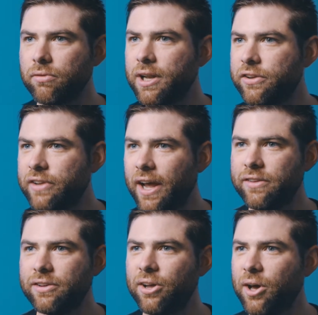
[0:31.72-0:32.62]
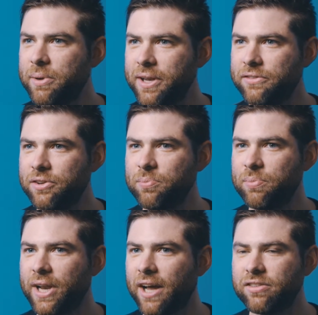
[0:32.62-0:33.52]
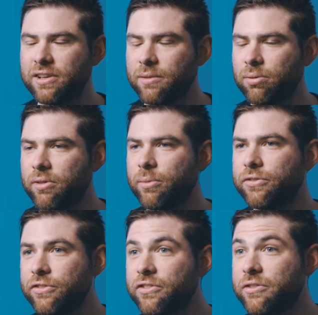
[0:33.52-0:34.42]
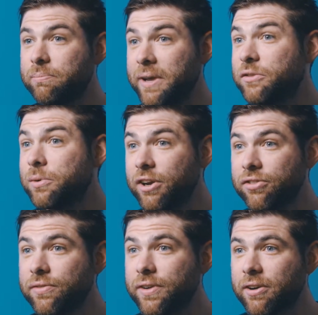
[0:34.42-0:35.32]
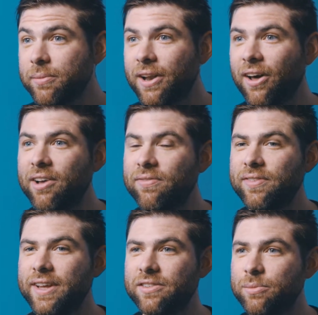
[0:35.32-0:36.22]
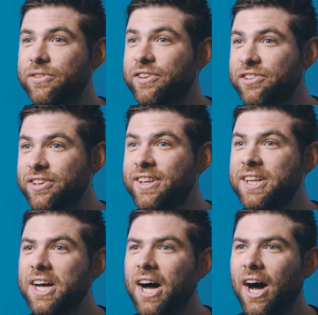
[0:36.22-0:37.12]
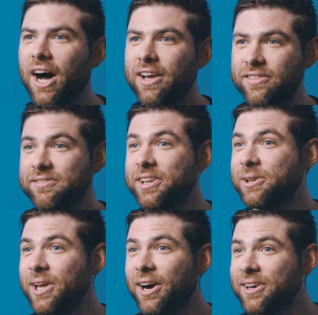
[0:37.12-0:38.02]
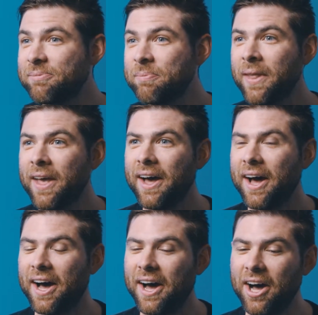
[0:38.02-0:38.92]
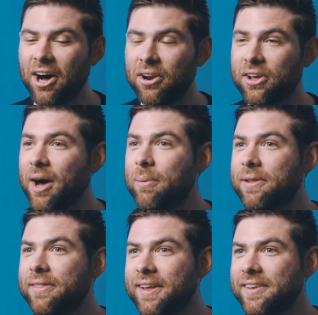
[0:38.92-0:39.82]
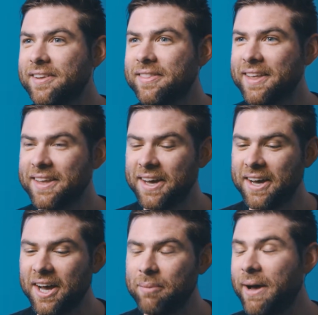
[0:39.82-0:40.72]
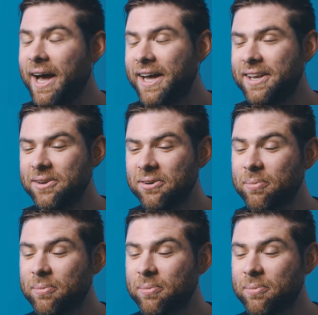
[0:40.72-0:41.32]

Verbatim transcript: real estate and urbanism, but actually probably the most inspirational figure in my life is a musician, is Neil Young. On a couple of things, I think a man or a